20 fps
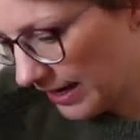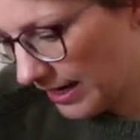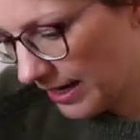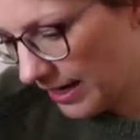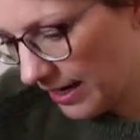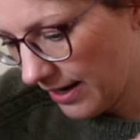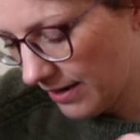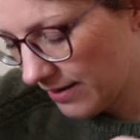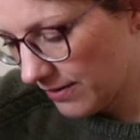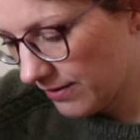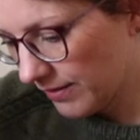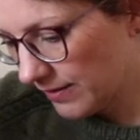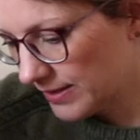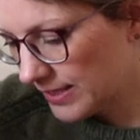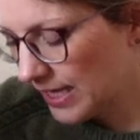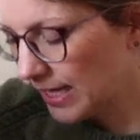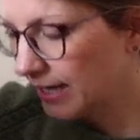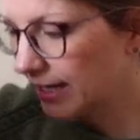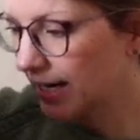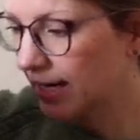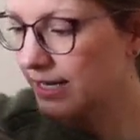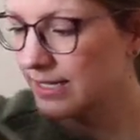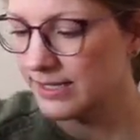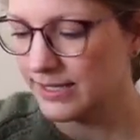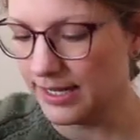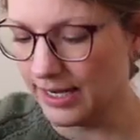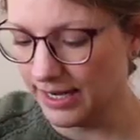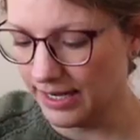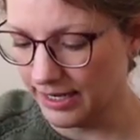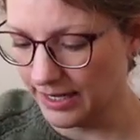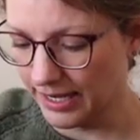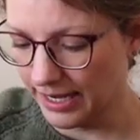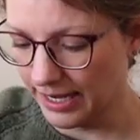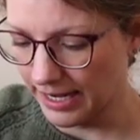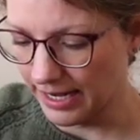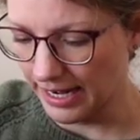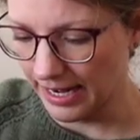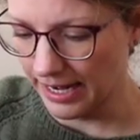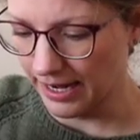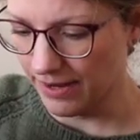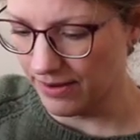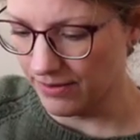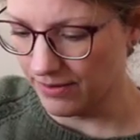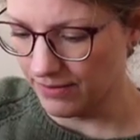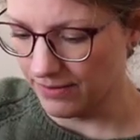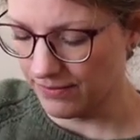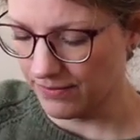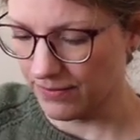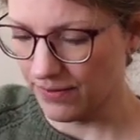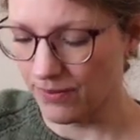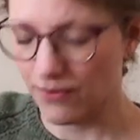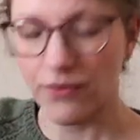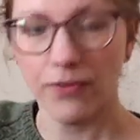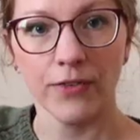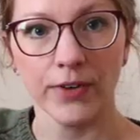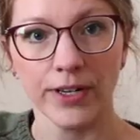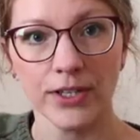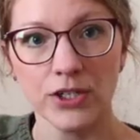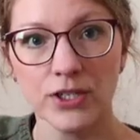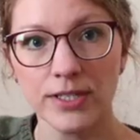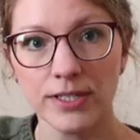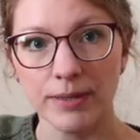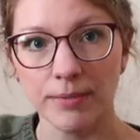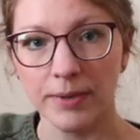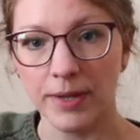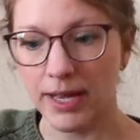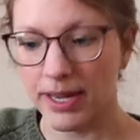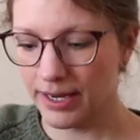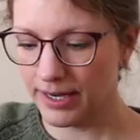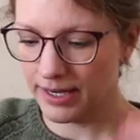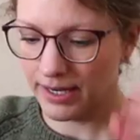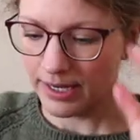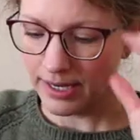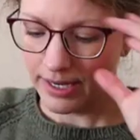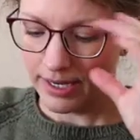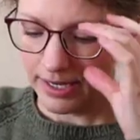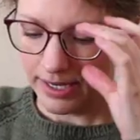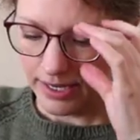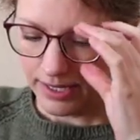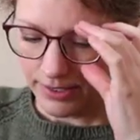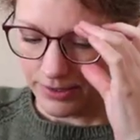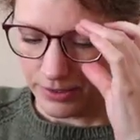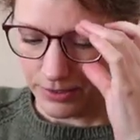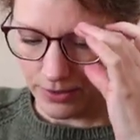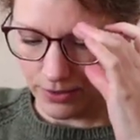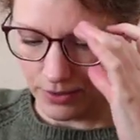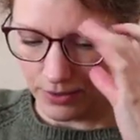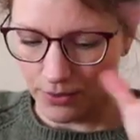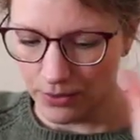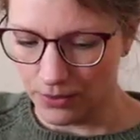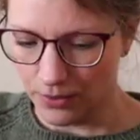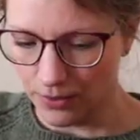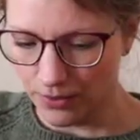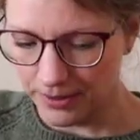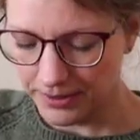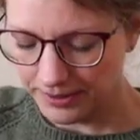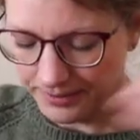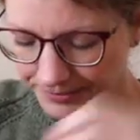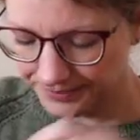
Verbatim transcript: have Tannei's and I have Fringe Supply. So,